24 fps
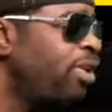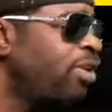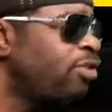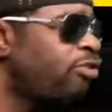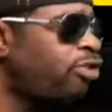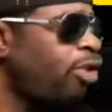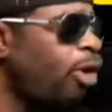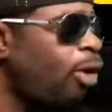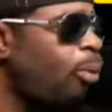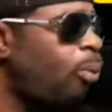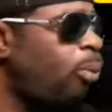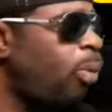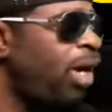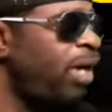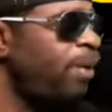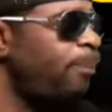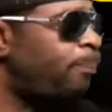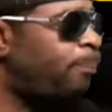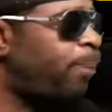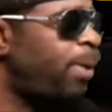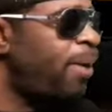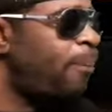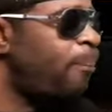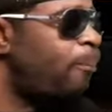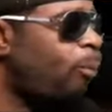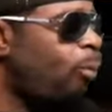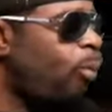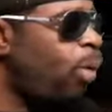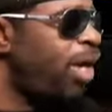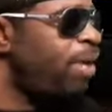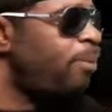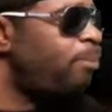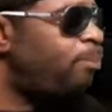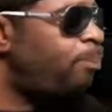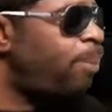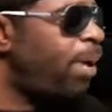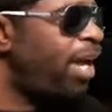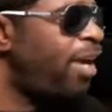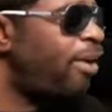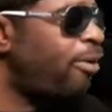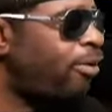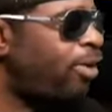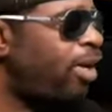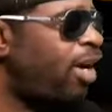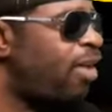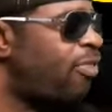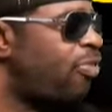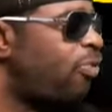So what
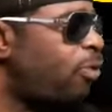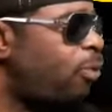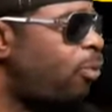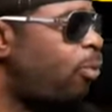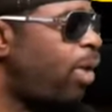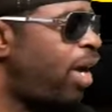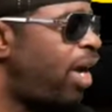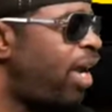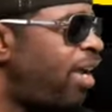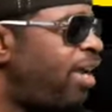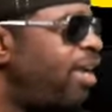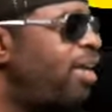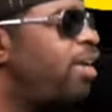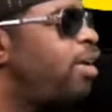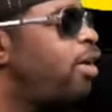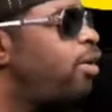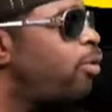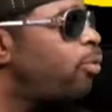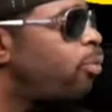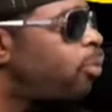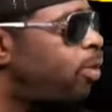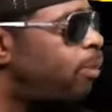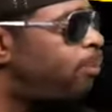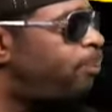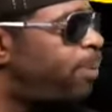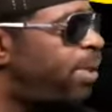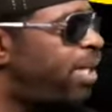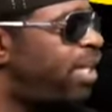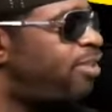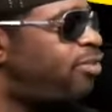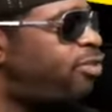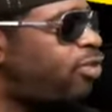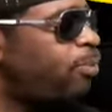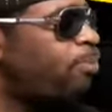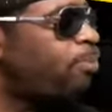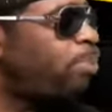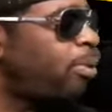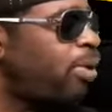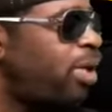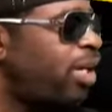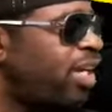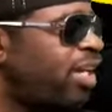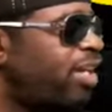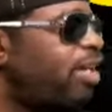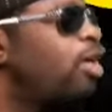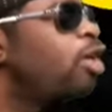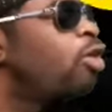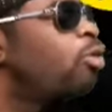better other way would be to
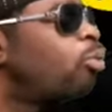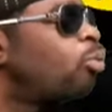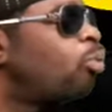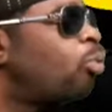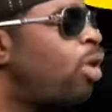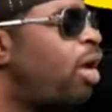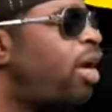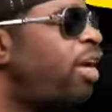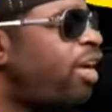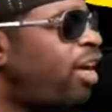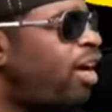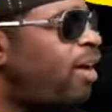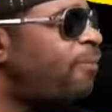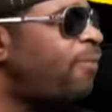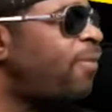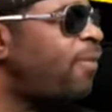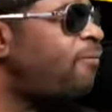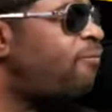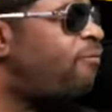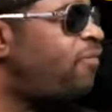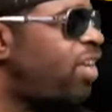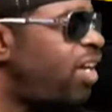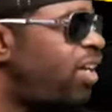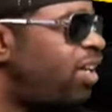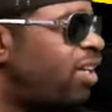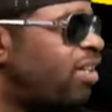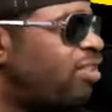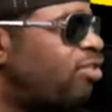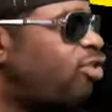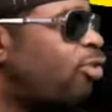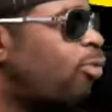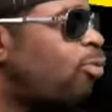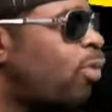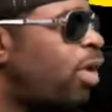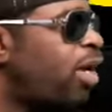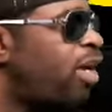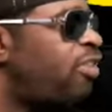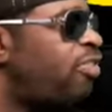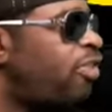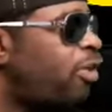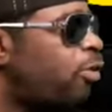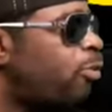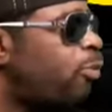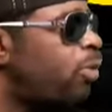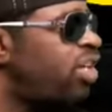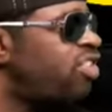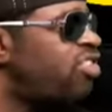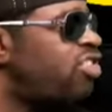bring one of the villains, one of the
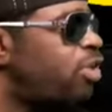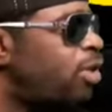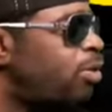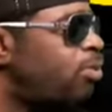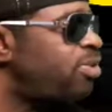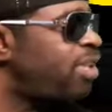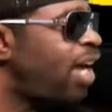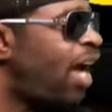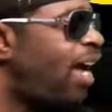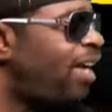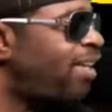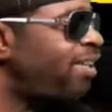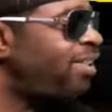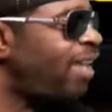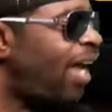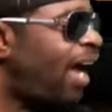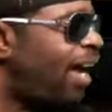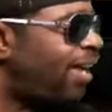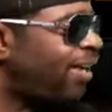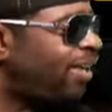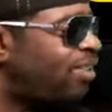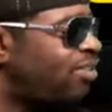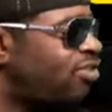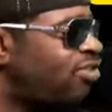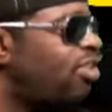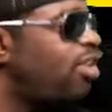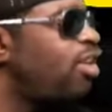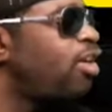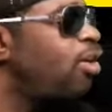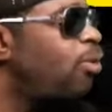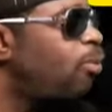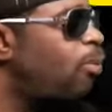original Don Dadas,